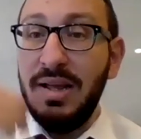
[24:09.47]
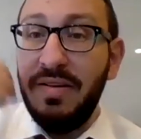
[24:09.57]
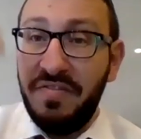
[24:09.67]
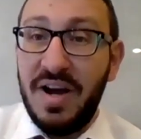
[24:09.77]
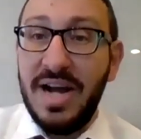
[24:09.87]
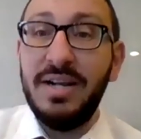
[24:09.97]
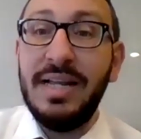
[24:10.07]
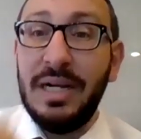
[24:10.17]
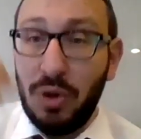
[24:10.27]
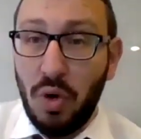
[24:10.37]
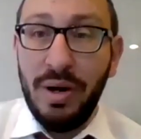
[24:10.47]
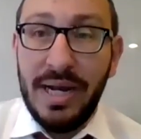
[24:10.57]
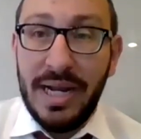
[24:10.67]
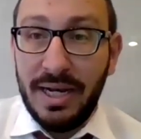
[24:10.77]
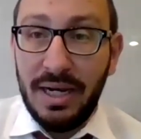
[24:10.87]
finally
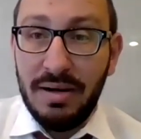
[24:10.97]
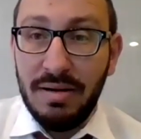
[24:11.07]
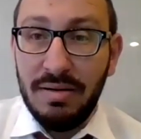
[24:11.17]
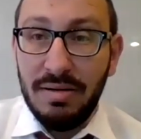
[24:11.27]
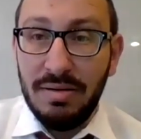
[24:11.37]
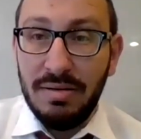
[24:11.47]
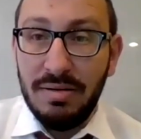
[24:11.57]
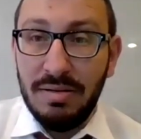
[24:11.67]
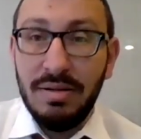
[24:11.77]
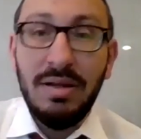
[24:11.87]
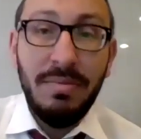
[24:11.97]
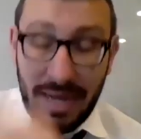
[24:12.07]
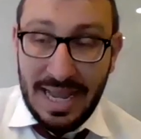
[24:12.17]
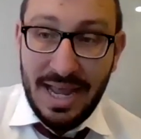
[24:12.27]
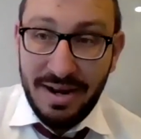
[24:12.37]
coronated by
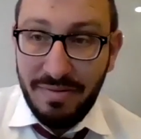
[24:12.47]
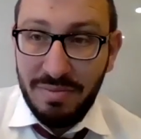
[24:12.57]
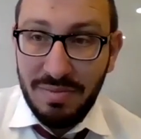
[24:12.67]
Adam.